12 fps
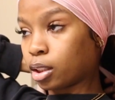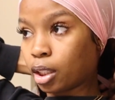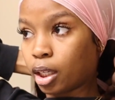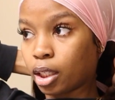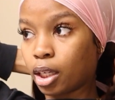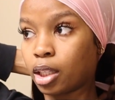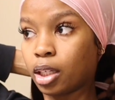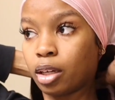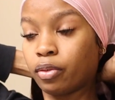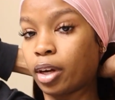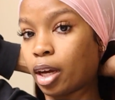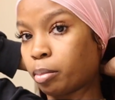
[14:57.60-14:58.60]
like nothing
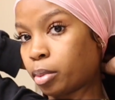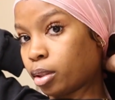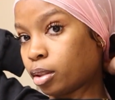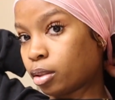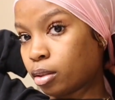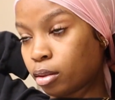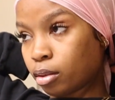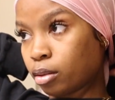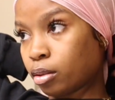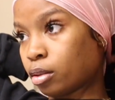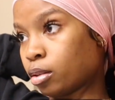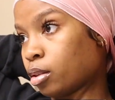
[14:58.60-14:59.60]
ever happened.
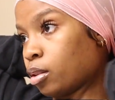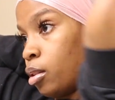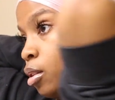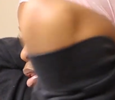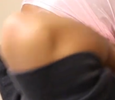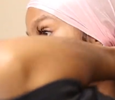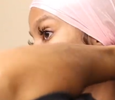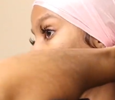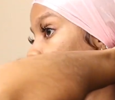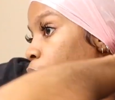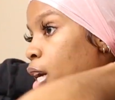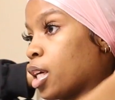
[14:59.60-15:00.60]
You
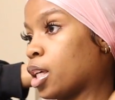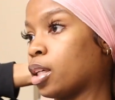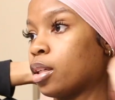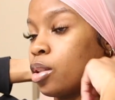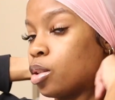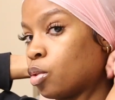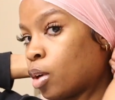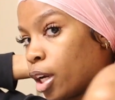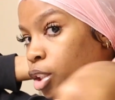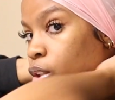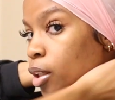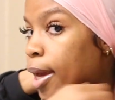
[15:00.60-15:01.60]
tie it, you
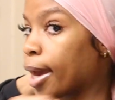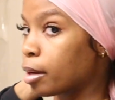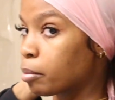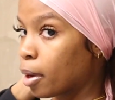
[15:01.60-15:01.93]
got your cape